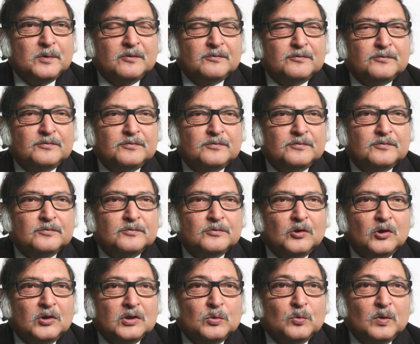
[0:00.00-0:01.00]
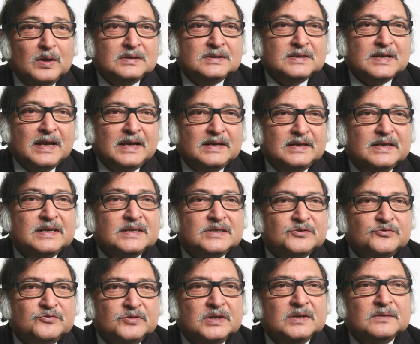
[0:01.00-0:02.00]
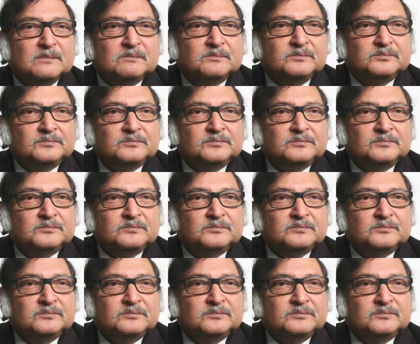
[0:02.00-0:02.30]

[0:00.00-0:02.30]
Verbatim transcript: of, on the one side, history,